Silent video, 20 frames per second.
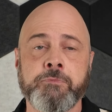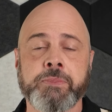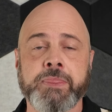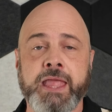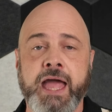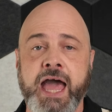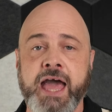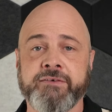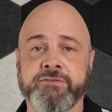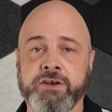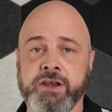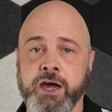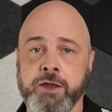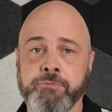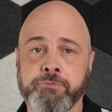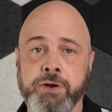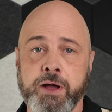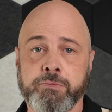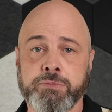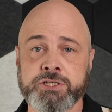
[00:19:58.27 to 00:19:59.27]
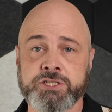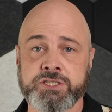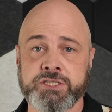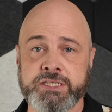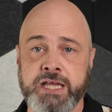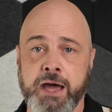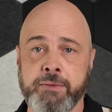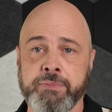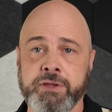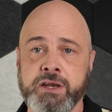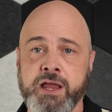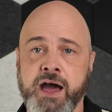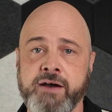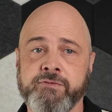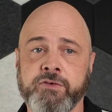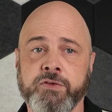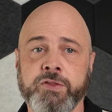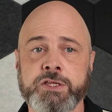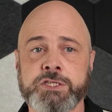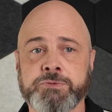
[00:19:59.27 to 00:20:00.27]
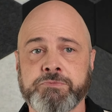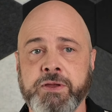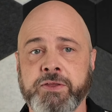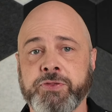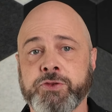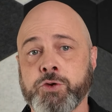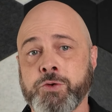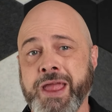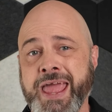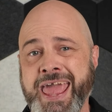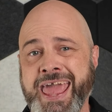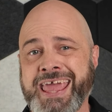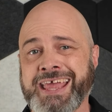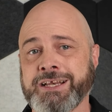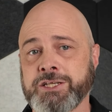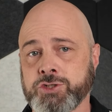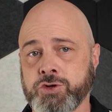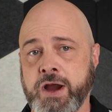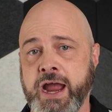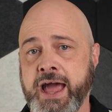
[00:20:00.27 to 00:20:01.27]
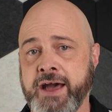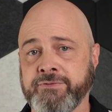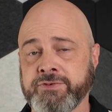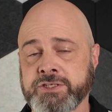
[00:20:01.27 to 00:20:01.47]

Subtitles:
have an unpublished zombie novel that's been through 8 drafts,